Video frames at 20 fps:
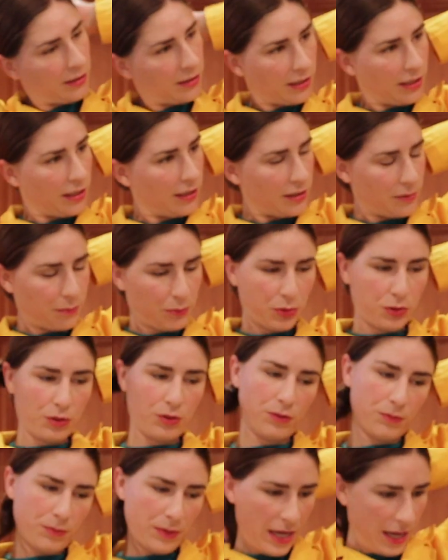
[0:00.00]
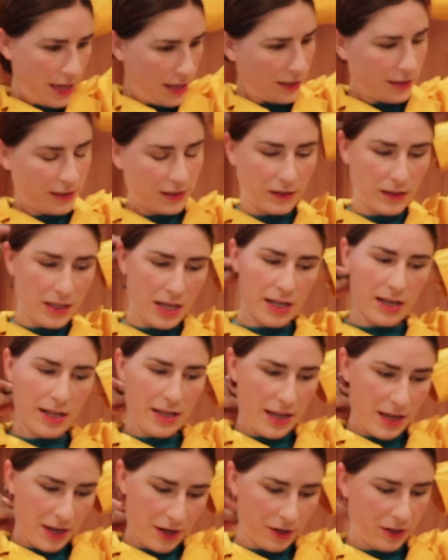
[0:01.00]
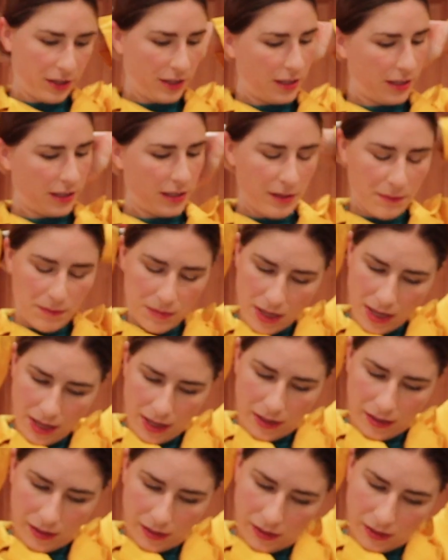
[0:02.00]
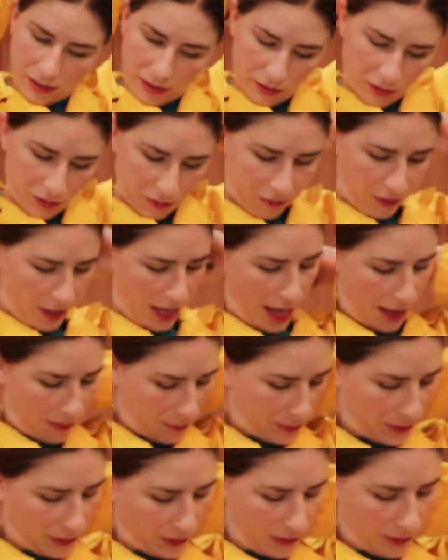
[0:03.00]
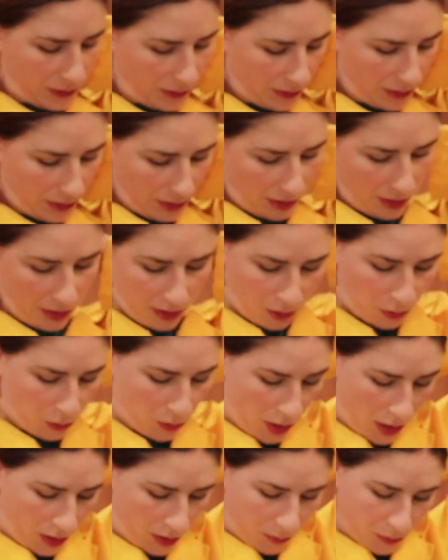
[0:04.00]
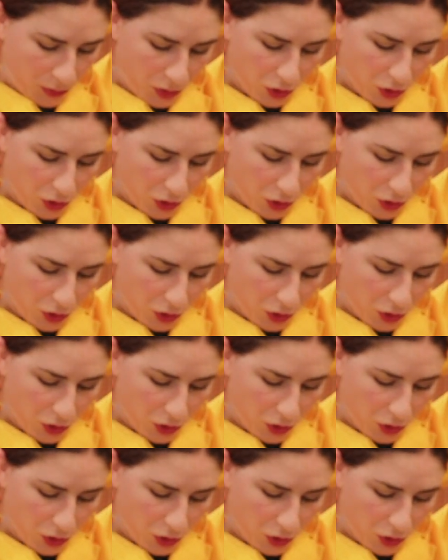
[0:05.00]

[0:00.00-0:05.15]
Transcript: gets pulled back. It's a lot of hair. You gotta keep that under wraps while I'm